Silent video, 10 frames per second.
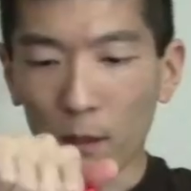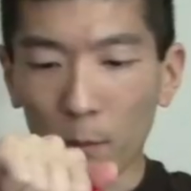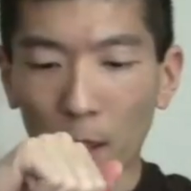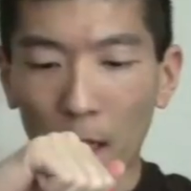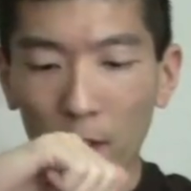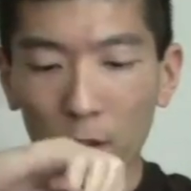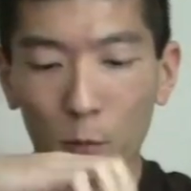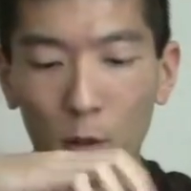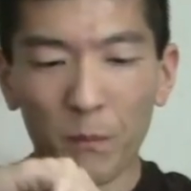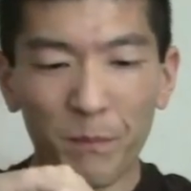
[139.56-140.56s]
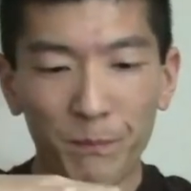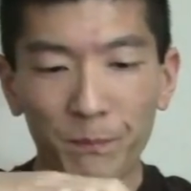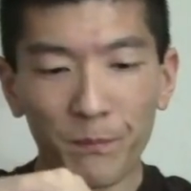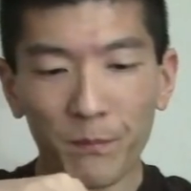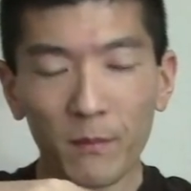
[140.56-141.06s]
it, I'm going to add some more.
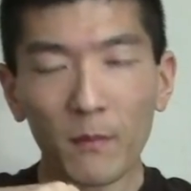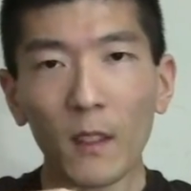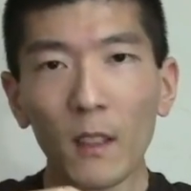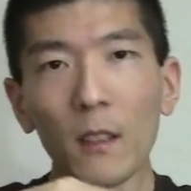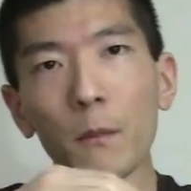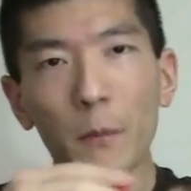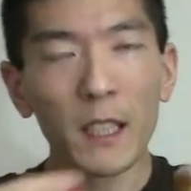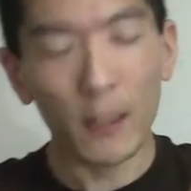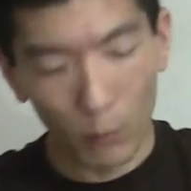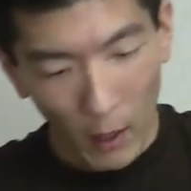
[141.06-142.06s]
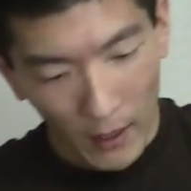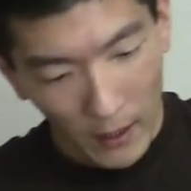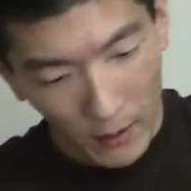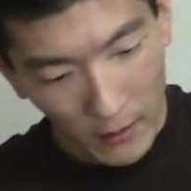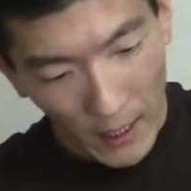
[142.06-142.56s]
Because why the
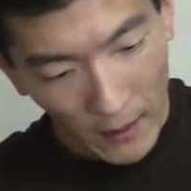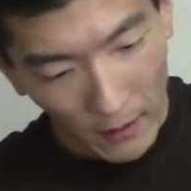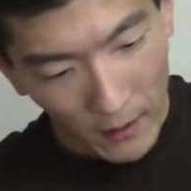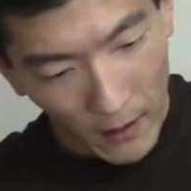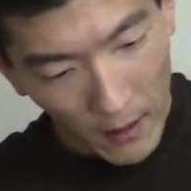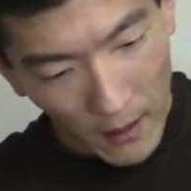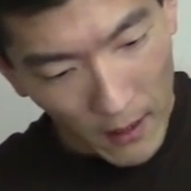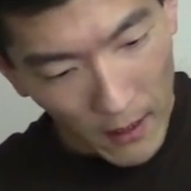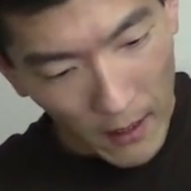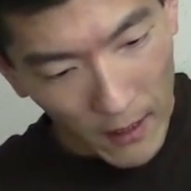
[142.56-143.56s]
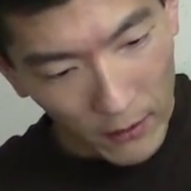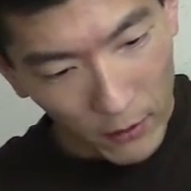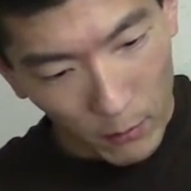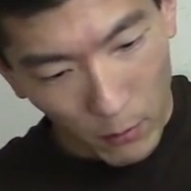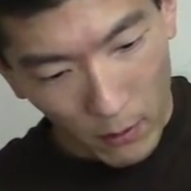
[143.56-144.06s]
hell not? Add
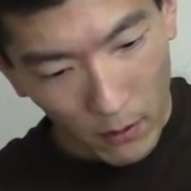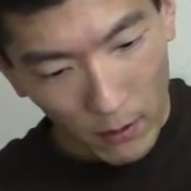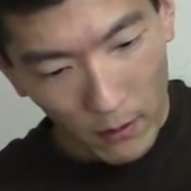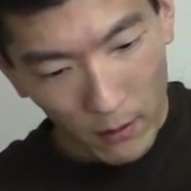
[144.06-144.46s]
some more.